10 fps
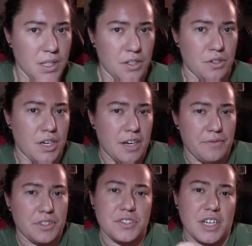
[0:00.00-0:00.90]
You have
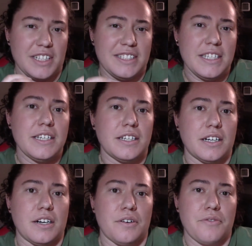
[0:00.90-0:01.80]
this idea
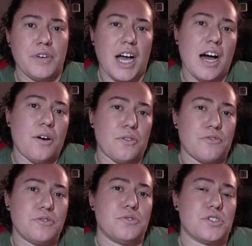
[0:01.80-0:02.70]
of how the
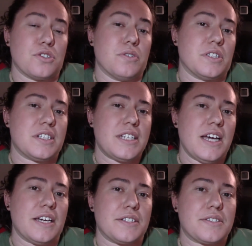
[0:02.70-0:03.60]
food is going to
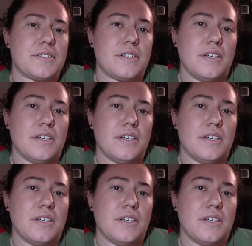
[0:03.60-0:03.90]
taste.